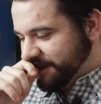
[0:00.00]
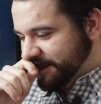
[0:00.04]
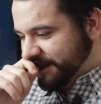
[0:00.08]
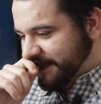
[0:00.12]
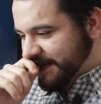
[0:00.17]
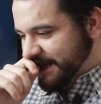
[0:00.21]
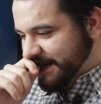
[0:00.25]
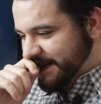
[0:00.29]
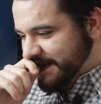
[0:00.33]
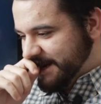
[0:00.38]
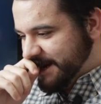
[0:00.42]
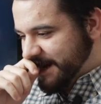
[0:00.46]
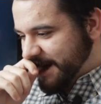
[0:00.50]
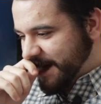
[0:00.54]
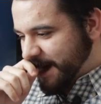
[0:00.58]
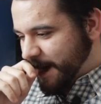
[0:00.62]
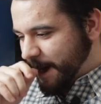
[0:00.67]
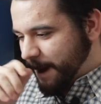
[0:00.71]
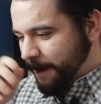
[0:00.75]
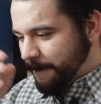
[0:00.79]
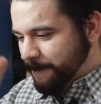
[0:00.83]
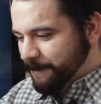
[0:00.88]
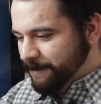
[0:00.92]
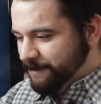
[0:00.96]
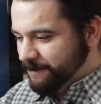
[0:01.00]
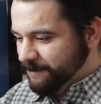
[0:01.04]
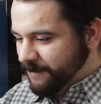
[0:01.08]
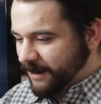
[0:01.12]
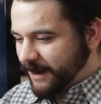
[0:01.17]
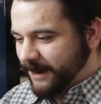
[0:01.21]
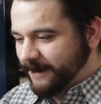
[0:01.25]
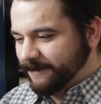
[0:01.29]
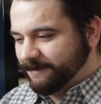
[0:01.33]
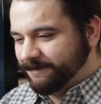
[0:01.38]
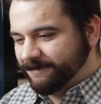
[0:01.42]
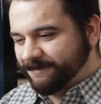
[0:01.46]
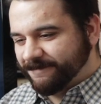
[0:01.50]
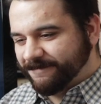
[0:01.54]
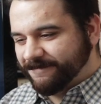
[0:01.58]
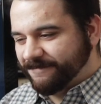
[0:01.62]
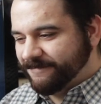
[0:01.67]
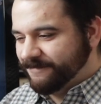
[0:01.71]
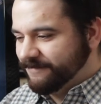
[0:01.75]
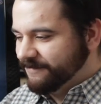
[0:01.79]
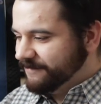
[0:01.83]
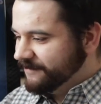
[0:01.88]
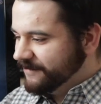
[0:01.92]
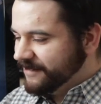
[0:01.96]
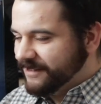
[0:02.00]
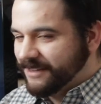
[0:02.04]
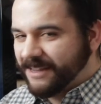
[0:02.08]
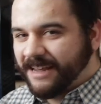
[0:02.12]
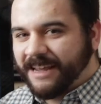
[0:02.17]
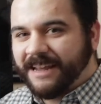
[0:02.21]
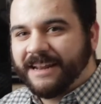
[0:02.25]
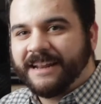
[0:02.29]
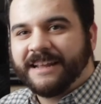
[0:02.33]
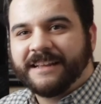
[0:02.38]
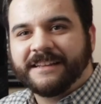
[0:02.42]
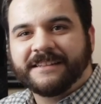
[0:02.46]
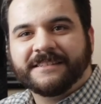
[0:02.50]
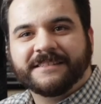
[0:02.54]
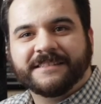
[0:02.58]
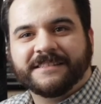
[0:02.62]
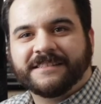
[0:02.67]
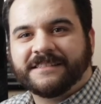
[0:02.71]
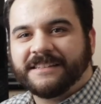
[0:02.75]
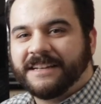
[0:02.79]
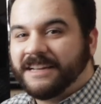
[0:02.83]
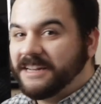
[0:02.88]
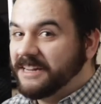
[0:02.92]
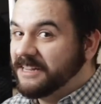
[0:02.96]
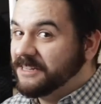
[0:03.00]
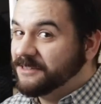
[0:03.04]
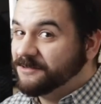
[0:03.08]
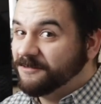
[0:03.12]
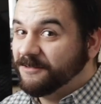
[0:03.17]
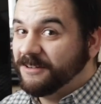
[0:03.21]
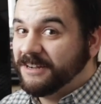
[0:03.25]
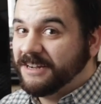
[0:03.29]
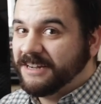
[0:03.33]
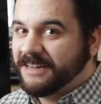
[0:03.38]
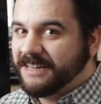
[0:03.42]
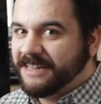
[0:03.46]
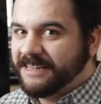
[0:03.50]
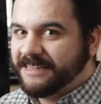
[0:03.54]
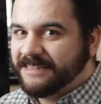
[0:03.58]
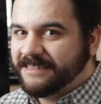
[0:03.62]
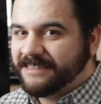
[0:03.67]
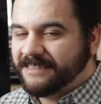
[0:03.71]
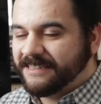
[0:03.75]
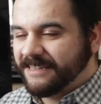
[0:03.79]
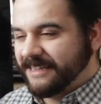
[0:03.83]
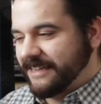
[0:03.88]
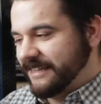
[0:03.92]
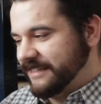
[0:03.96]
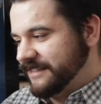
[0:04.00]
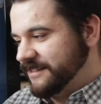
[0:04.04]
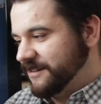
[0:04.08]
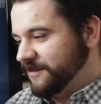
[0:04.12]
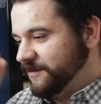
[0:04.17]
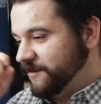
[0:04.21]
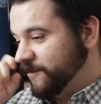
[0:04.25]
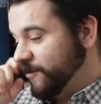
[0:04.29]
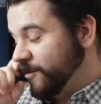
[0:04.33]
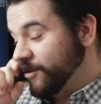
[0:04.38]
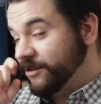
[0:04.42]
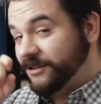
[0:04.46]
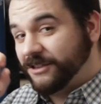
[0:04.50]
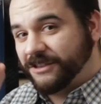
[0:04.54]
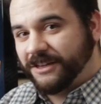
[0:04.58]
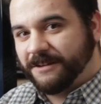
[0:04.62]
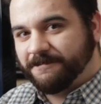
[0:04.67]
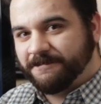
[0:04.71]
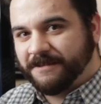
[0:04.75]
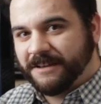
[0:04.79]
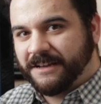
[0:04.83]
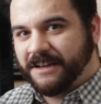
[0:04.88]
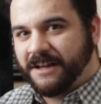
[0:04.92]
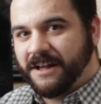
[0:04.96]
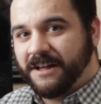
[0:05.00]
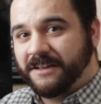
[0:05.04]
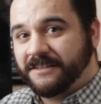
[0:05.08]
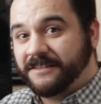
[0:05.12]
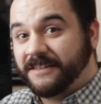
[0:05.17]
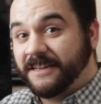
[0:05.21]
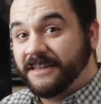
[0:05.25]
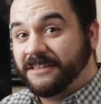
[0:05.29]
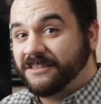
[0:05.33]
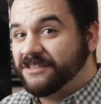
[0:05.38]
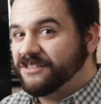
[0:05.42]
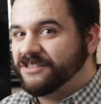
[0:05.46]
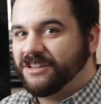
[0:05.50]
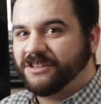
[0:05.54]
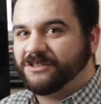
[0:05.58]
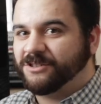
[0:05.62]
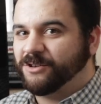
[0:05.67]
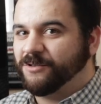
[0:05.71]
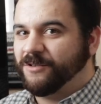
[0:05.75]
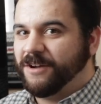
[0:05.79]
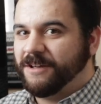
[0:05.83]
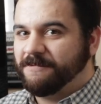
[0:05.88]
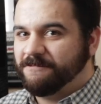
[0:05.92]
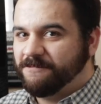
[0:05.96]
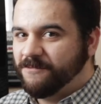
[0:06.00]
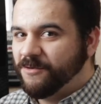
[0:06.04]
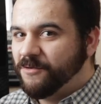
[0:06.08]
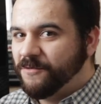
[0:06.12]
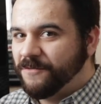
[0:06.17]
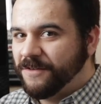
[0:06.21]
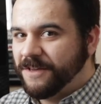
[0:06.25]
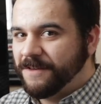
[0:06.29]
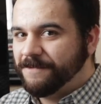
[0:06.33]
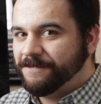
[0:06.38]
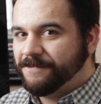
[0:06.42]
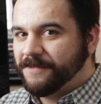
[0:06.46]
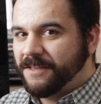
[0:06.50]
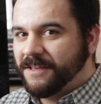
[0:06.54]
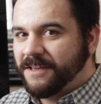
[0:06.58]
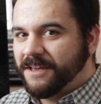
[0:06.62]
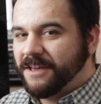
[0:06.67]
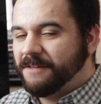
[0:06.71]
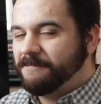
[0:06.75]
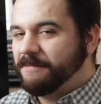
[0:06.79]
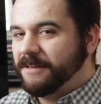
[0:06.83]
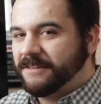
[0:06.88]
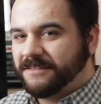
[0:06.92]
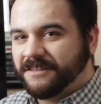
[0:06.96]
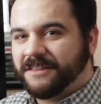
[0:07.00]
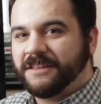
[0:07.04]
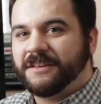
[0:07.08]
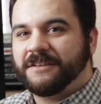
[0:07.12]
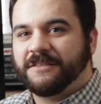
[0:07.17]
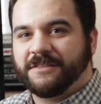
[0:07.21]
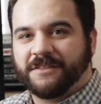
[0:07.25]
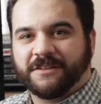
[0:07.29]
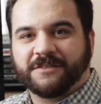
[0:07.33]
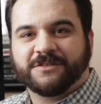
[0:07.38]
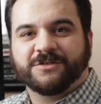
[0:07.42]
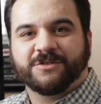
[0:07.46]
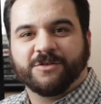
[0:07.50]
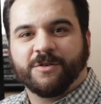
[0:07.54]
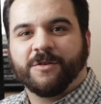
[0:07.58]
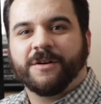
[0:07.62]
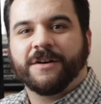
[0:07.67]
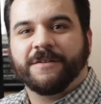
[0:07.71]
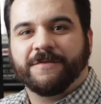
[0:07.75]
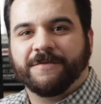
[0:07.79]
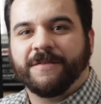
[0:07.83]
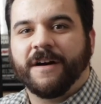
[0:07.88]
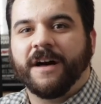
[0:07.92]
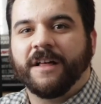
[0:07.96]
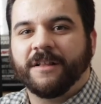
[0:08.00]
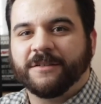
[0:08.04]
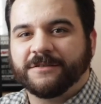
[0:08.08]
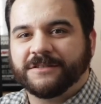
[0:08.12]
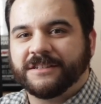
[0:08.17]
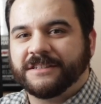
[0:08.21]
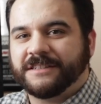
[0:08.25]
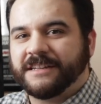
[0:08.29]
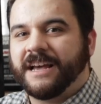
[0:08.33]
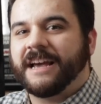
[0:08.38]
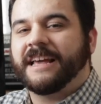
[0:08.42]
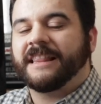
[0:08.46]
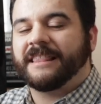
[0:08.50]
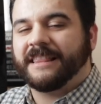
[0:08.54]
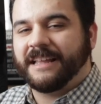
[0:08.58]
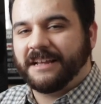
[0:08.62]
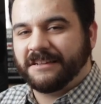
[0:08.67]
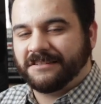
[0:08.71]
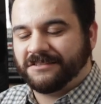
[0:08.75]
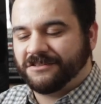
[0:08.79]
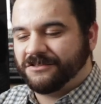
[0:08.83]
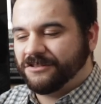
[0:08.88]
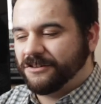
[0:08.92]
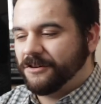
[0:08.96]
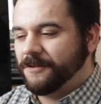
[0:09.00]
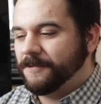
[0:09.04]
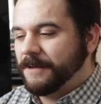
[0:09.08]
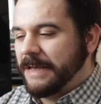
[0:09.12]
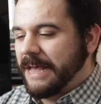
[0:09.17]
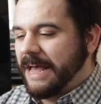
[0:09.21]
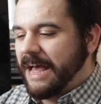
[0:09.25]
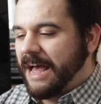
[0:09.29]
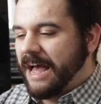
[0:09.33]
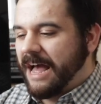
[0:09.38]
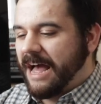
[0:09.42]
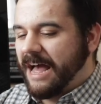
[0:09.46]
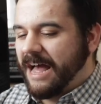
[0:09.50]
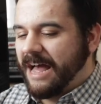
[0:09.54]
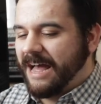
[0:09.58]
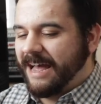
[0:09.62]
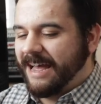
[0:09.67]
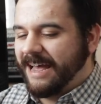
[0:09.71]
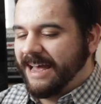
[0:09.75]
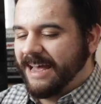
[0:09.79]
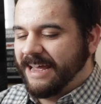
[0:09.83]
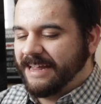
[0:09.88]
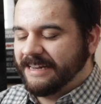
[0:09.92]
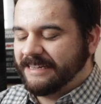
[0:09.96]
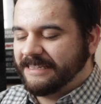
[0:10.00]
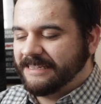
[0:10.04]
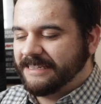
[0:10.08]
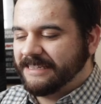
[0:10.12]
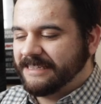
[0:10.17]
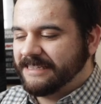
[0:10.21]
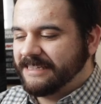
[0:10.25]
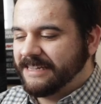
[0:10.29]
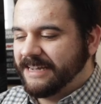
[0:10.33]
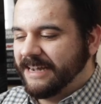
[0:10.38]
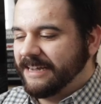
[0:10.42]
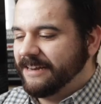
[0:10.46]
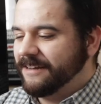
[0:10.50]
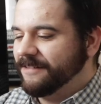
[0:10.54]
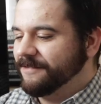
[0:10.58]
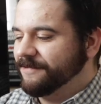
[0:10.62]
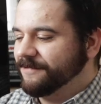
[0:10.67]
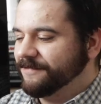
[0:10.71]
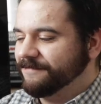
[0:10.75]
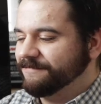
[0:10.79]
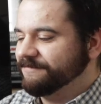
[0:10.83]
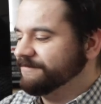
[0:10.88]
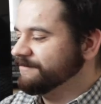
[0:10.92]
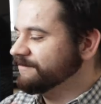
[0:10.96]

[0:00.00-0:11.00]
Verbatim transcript: the lead. Um, but it is it is what it is. It's unfortunate because it's such a great movie. It basically the story follows this guy Lester, uh, and he's kind of